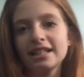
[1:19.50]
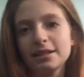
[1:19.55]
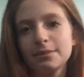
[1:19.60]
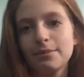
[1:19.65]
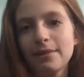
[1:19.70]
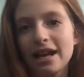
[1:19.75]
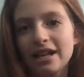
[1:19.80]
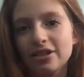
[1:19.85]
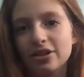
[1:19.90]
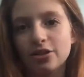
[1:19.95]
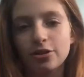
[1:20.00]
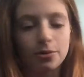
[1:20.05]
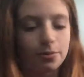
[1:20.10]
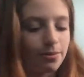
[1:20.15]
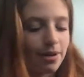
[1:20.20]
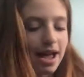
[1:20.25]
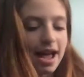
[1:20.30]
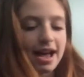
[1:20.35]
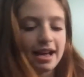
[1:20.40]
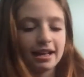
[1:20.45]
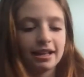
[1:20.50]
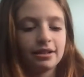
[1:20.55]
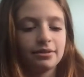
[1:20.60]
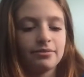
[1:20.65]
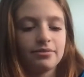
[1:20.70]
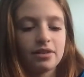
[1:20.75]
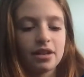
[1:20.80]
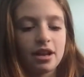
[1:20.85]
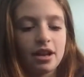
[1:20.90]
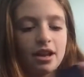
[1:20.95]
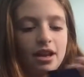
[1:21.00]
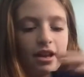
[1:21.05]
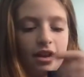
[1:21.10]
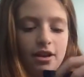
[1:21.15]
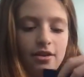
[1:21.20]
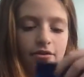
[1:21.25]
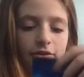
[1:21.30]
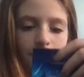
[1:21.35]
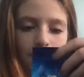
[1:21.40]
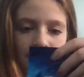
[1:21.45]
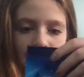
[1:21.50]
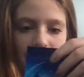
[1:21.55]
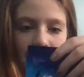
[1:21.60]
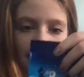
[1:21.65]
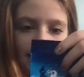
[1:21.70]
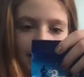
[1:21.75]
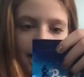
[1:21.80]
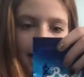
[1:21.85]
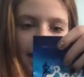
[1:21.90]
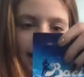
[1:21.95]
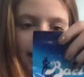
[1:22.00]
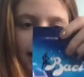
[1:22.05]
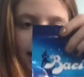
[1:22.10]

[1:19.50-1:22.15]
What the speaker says: is a magical bag from Santa. I